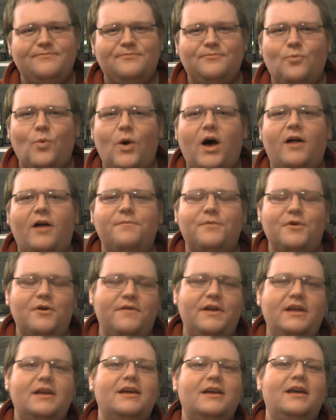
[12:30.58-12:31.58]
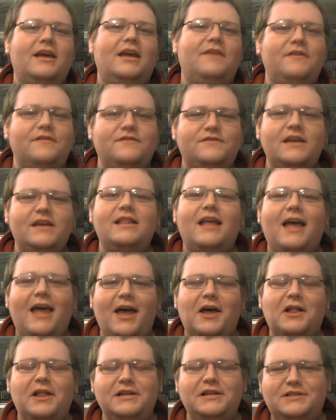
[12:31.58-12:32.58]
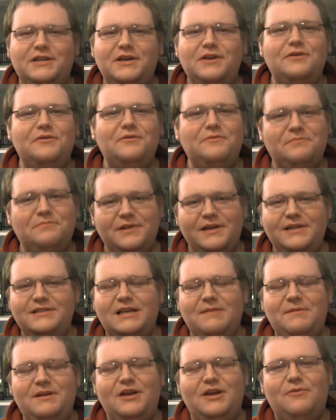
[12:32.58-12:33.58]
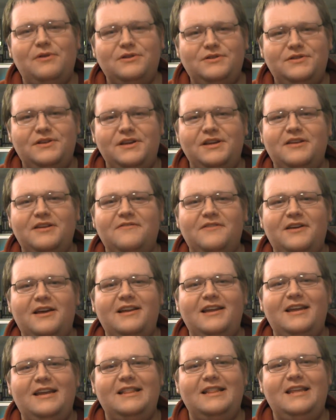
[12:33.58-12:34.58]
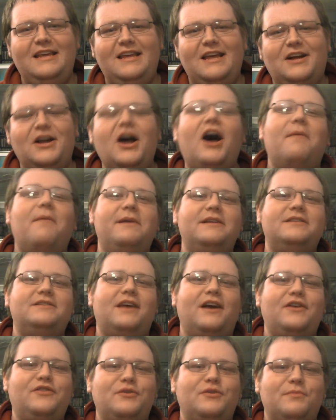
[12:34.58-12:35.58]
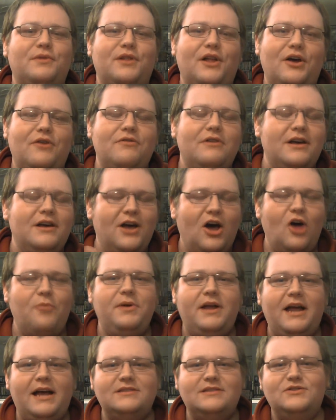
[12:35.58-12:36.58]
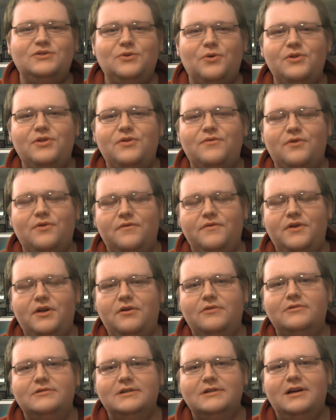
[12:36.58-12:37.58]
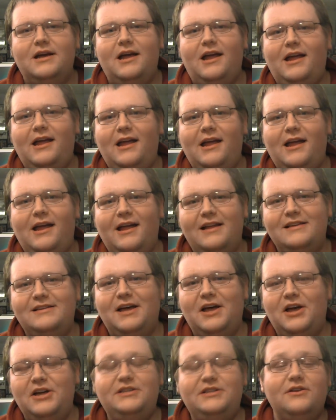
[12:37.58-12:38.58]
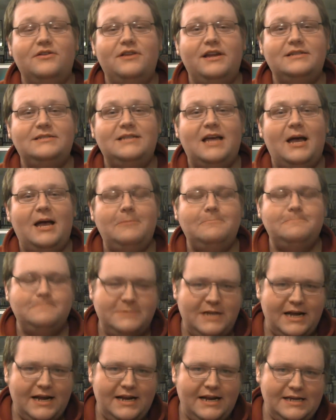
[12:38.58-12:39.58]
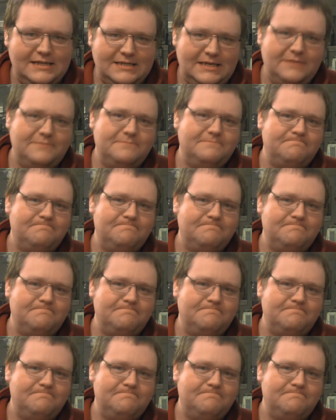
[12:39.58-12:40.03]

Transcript: Wild movie. If you've seen The Howling 2, please let me know what you think of it in the uh, comment section below. Hope you guys enjoyed the review, and uh, until next time, take it easy.